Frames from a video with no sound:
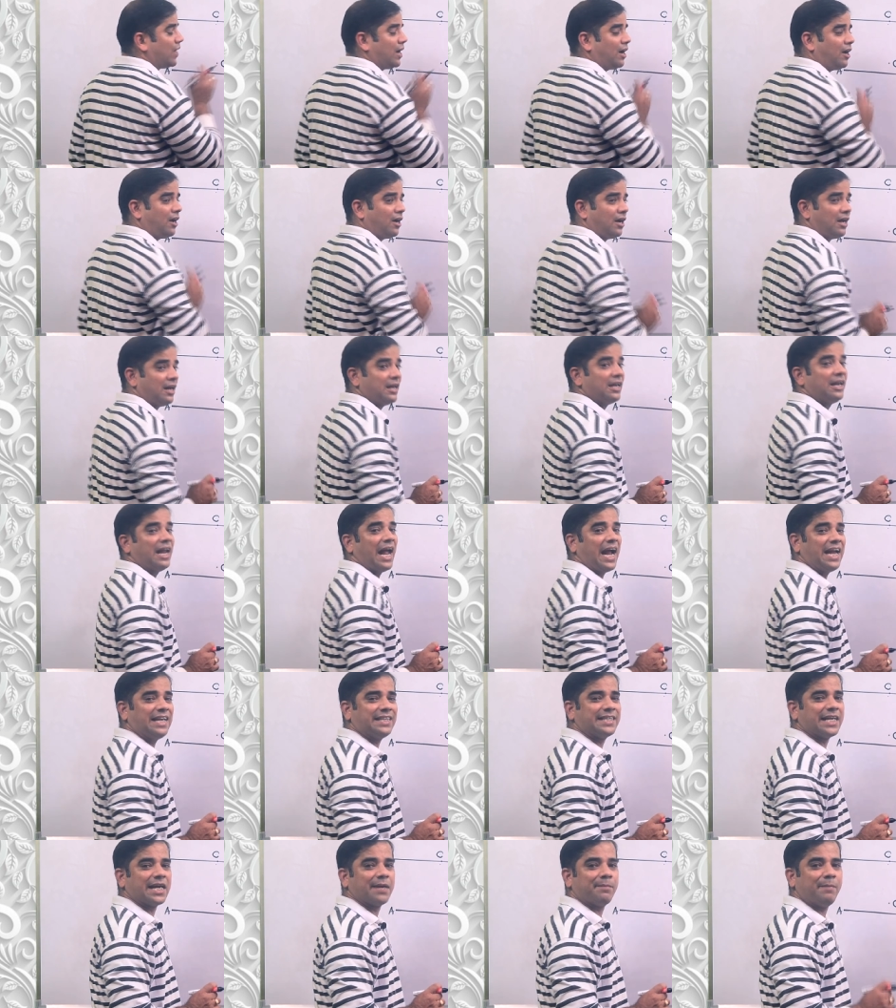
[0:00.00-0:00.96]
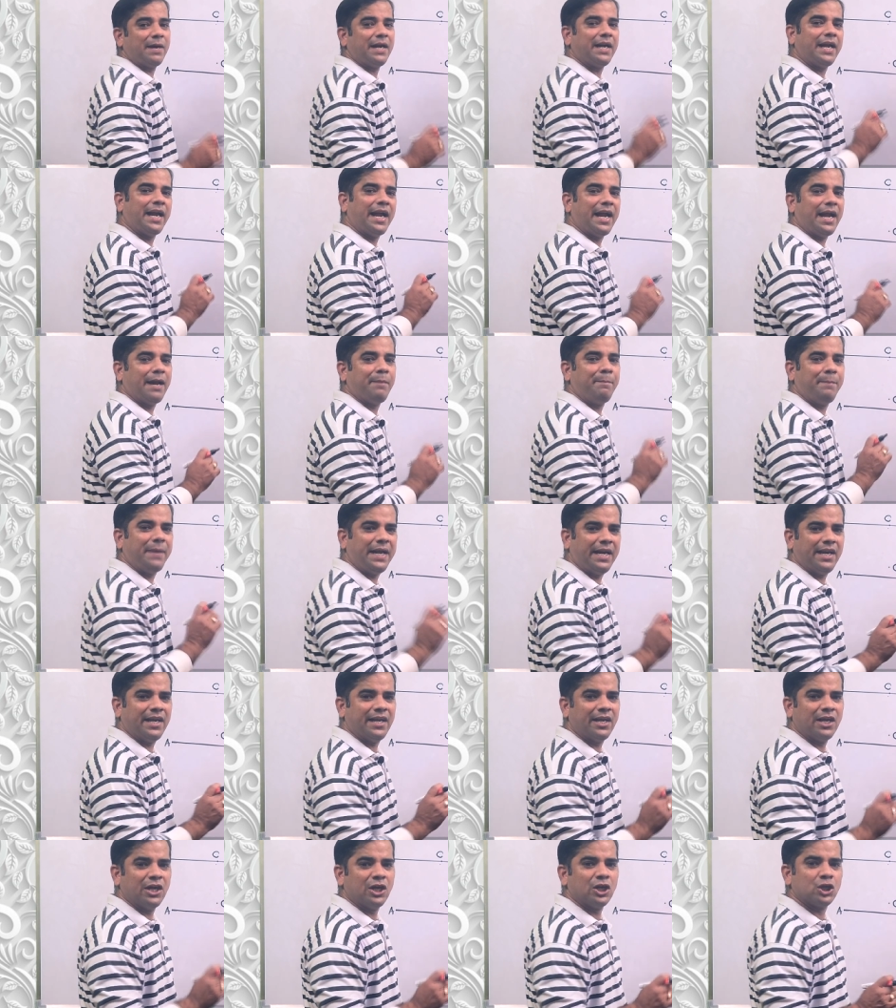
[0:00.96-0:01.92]
the line segment
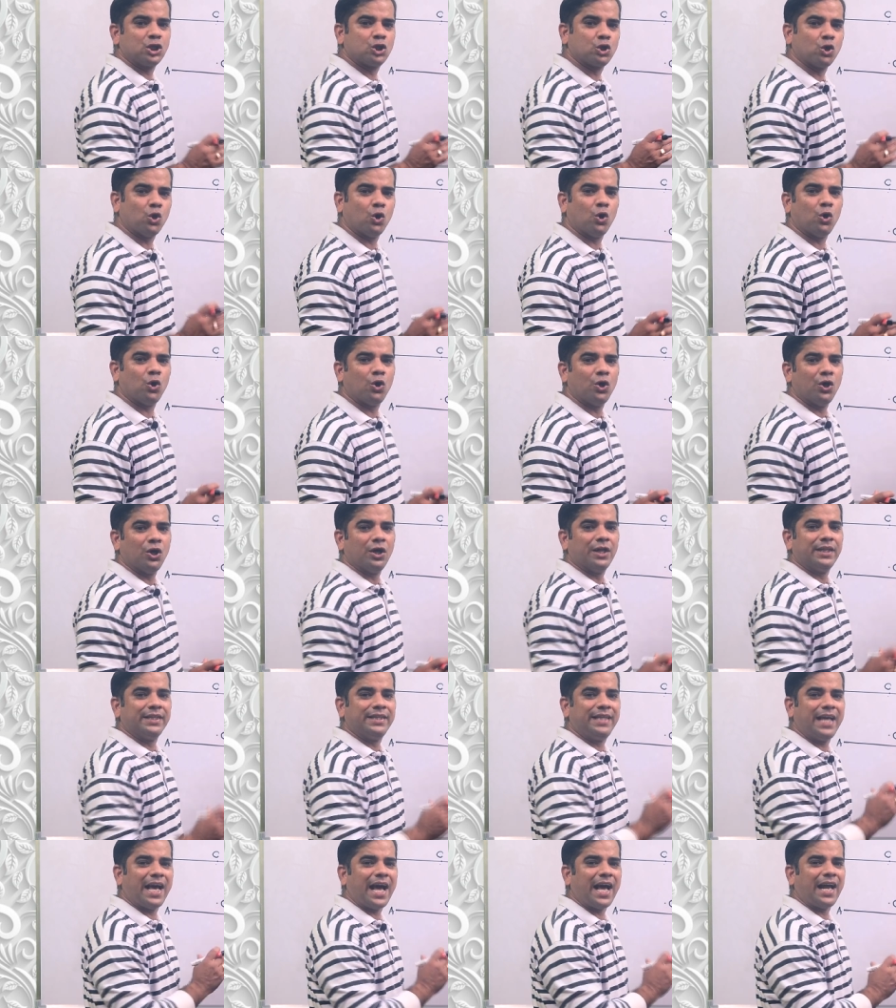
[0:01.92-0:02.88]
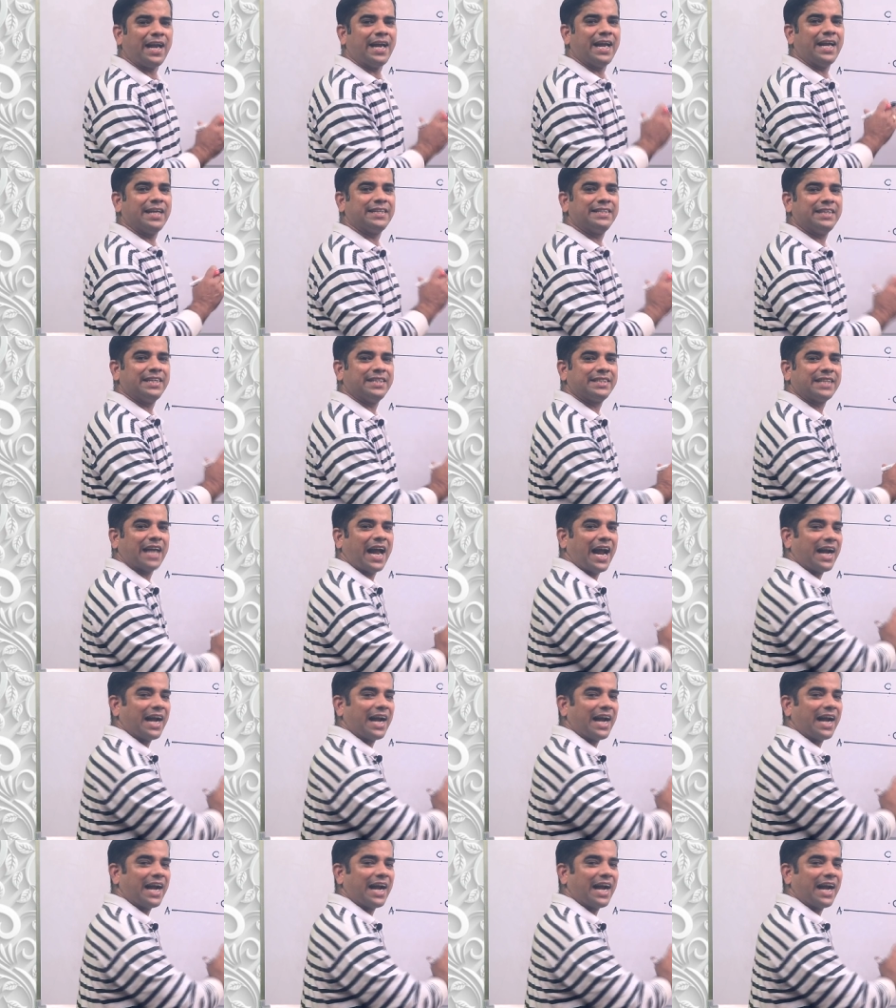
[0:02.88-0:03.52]
AB. So, there exists